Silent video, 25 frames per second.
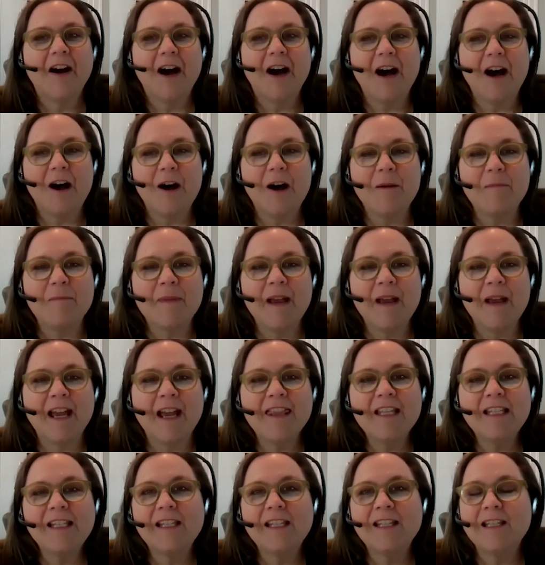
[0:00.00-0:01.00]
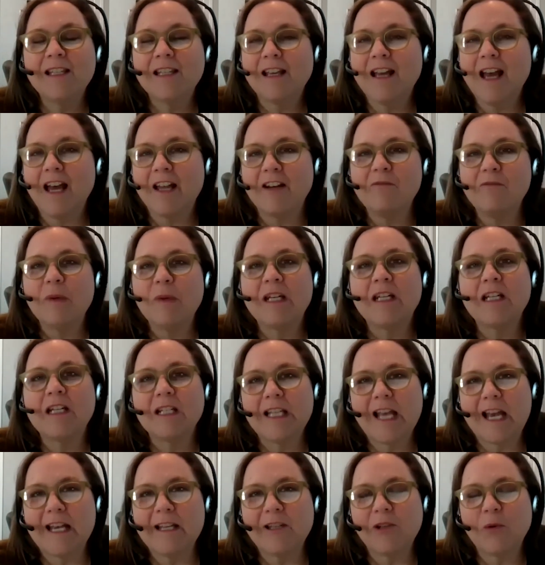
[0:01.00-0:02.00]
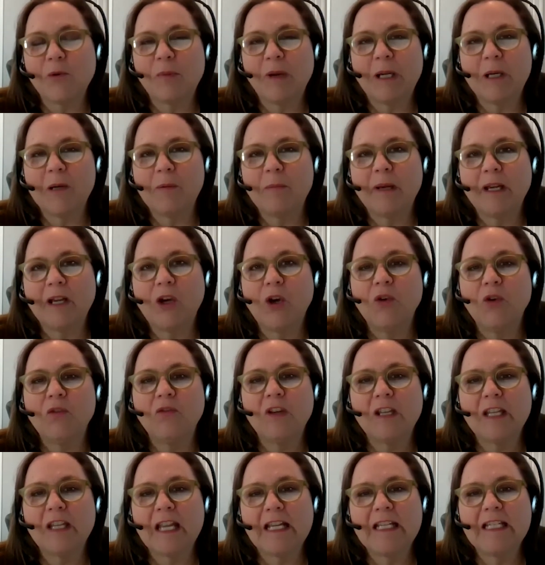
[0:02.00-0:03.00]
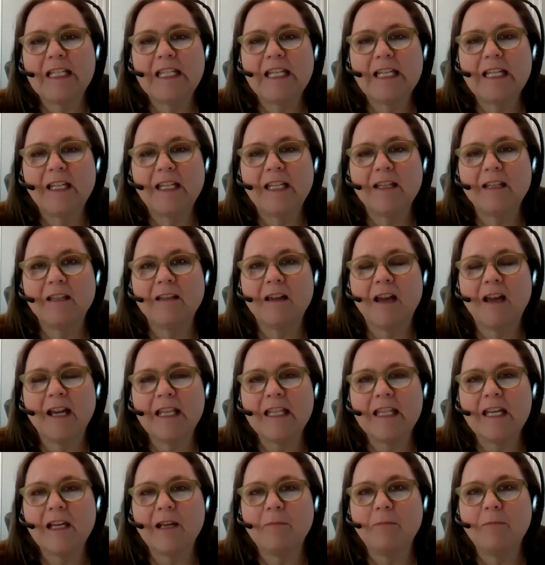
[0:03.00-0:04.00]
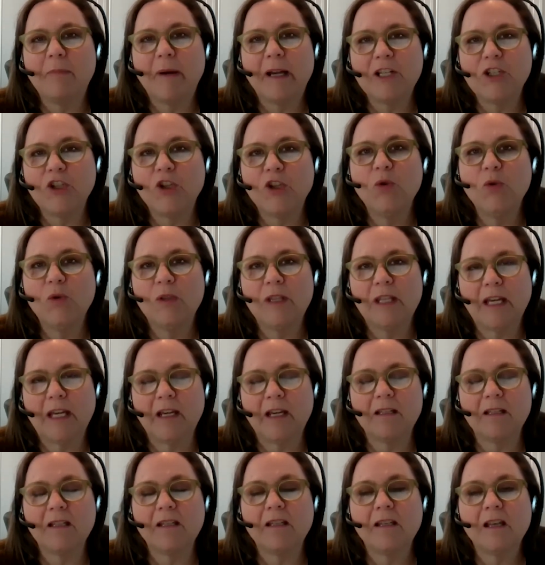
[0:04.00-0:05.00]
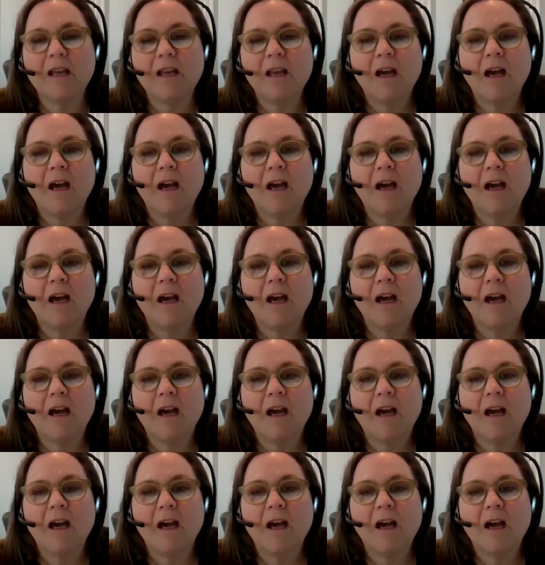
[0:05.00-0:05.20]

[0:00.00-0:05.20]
And this has kind of been exacerbated by COVID-19, I think, by two things.